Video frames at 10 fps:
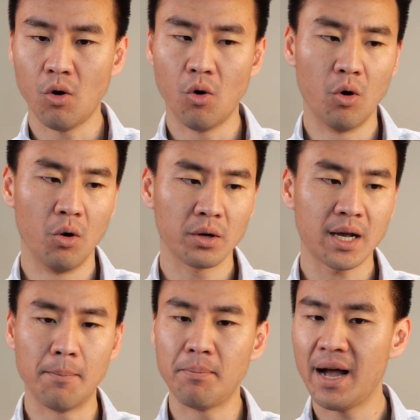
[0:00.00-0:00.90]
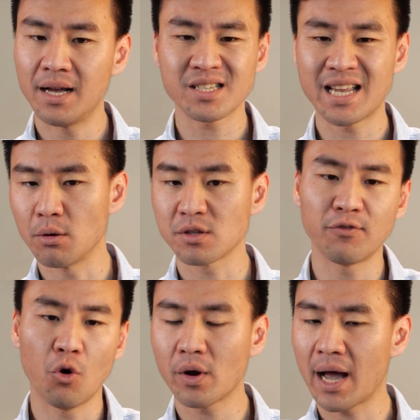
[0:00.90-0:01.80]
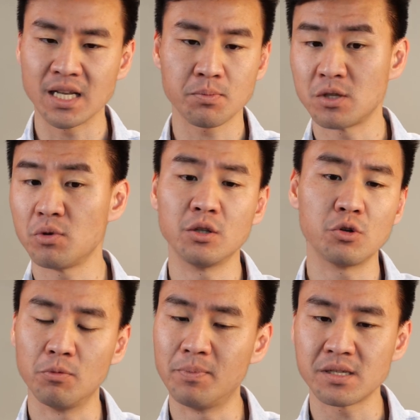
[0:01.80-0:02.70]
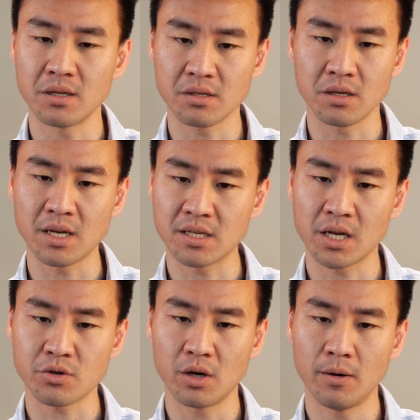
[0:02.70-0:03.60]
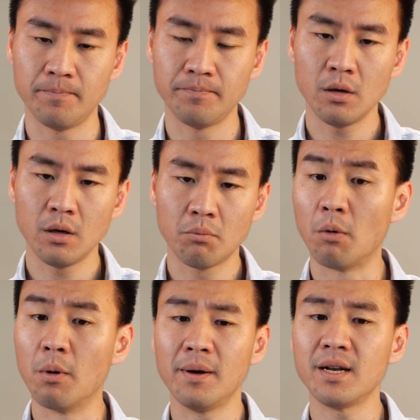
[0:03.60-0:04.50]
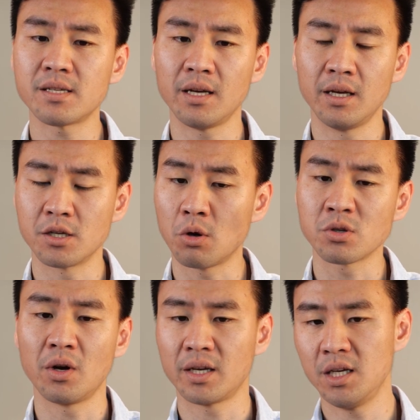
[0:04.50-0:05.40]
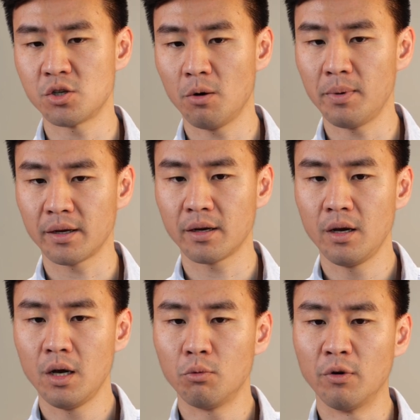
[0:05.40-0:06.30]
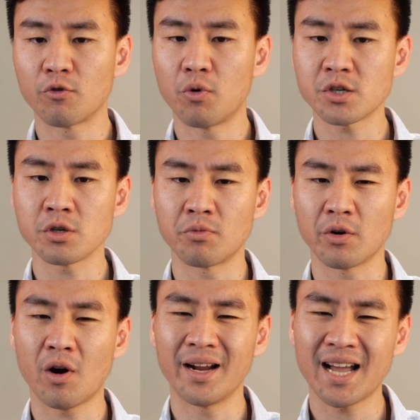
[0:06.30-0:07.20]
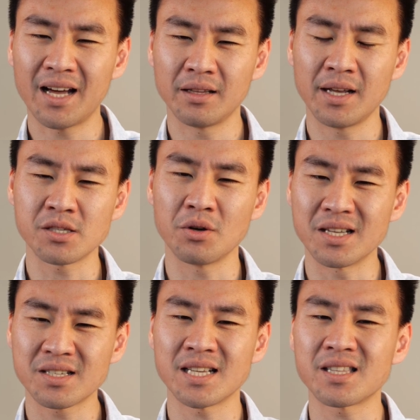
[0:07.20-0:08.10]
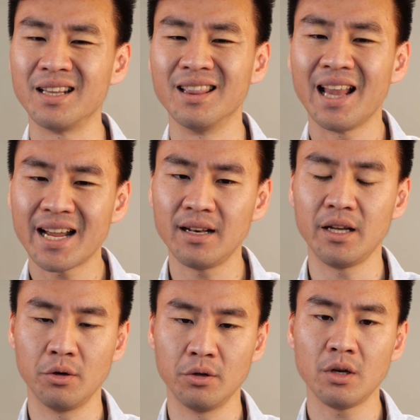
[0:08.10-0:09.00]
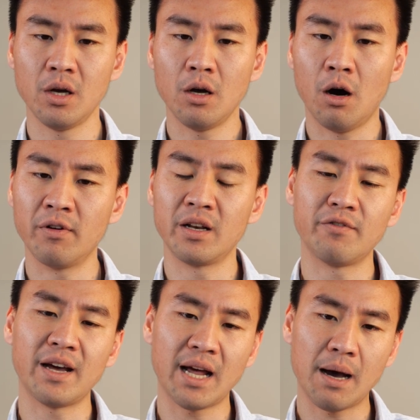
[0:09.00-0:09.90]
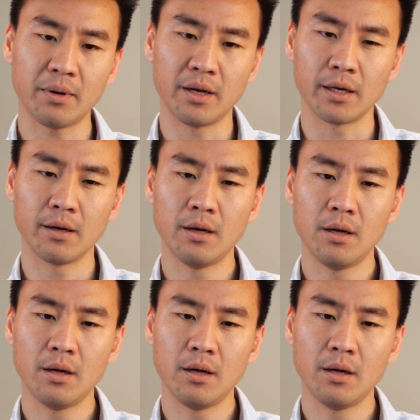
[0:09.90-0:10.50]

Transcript: or compare sales forecasts between two businesses, etc. Probability is also a key topic, with questions requiring candidates to assess the likelihood of an event happening.